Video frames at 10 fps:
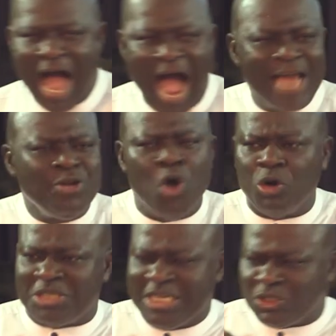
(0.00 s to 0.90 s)
I
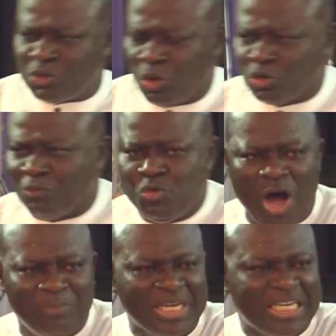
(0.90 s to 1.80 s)
notice those of you who
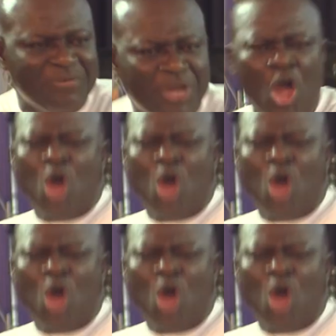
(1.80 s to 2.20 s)
have been giving,